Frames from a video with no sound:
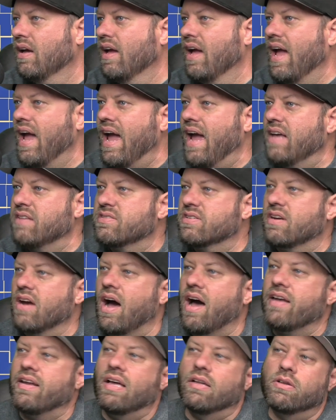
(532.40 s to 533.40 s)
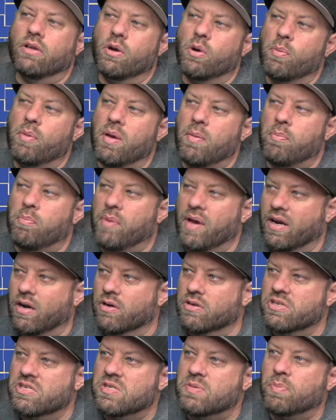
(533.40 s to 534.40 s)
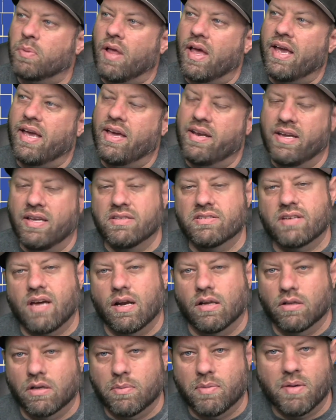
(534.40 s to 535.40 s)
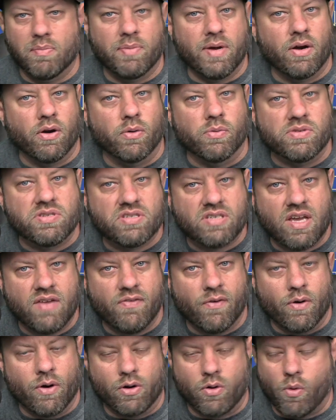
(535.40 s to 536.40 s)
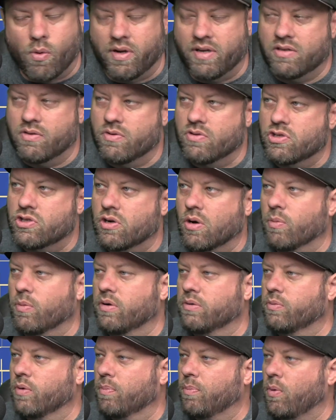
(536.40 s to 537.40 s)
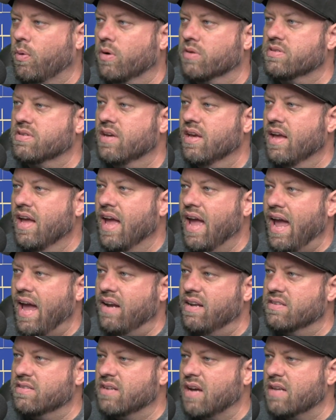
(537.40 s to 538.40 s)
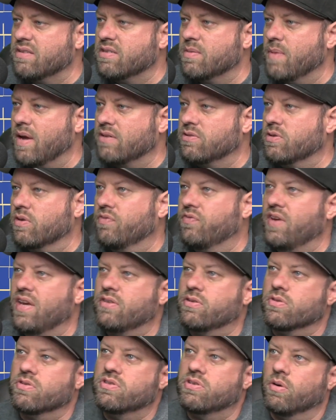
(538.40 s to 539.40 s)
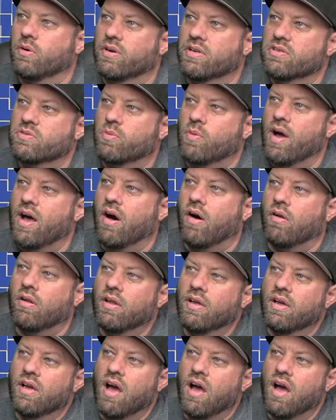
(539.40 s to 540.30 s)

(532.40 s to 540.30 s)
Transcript: It's got a little bit bigger display in it. It's got a little bit better receiver according to the Sherwood reports, and it's got some extra features to it as well.